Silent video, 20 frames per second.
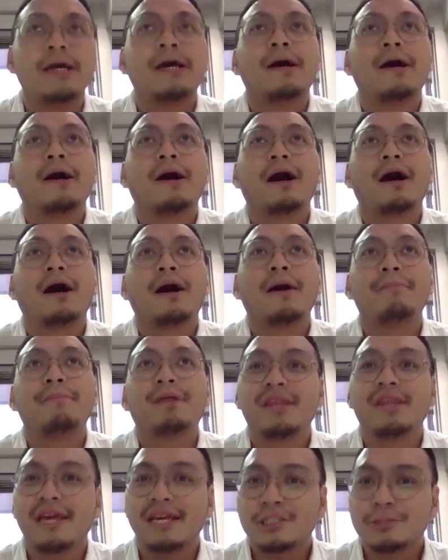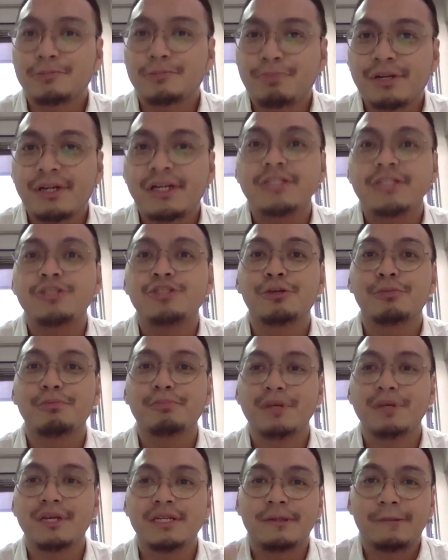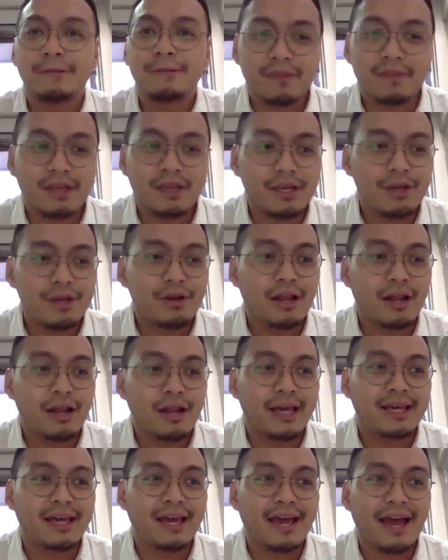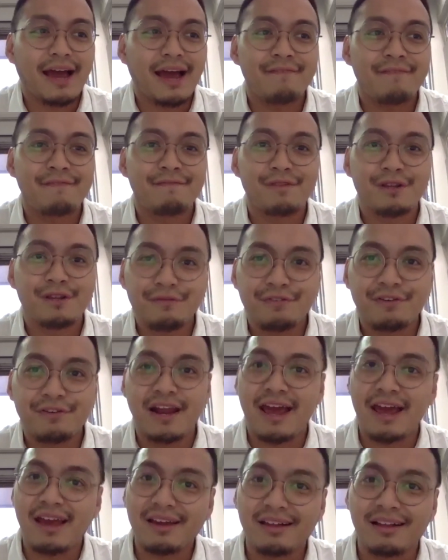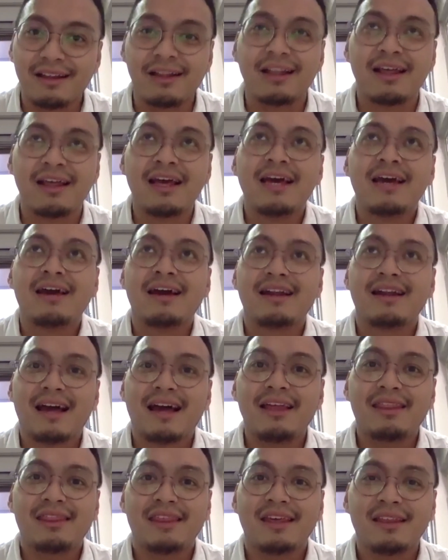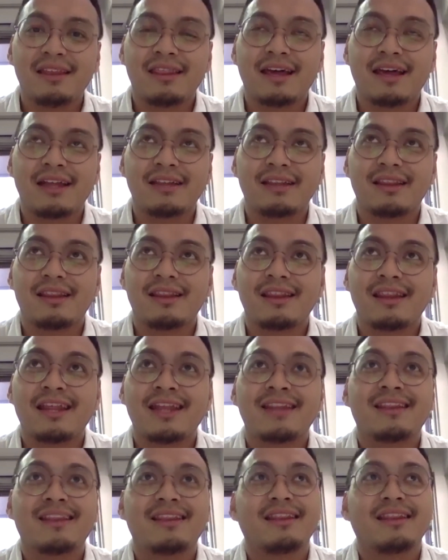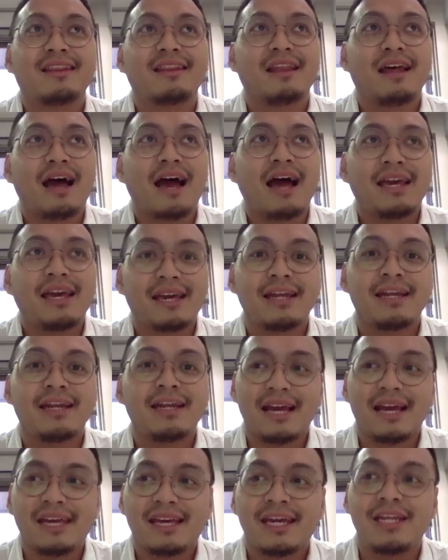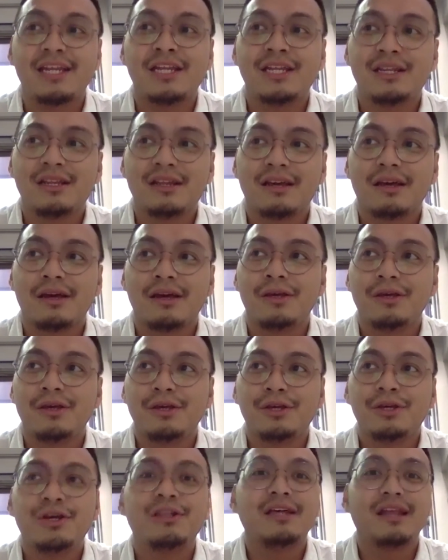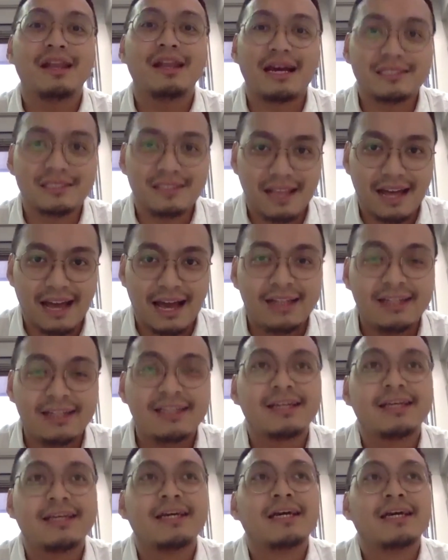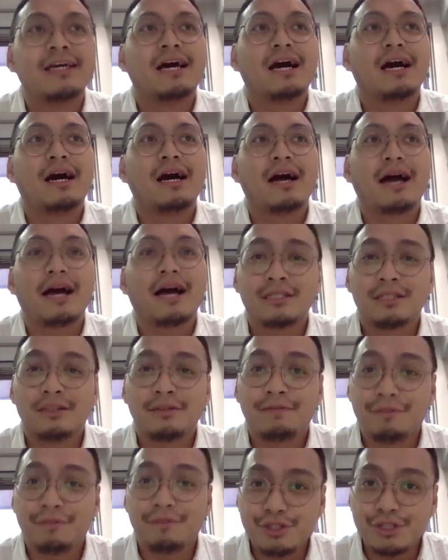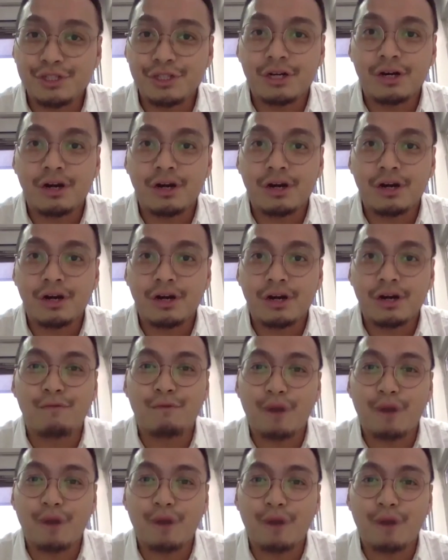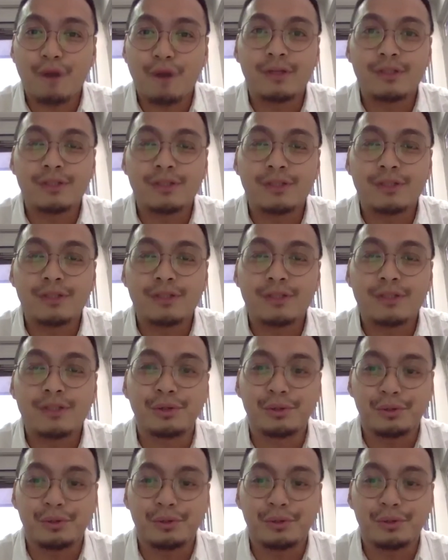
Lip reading: but the experience should be like have different angle. And I think that I can utilize that as the future of where we want to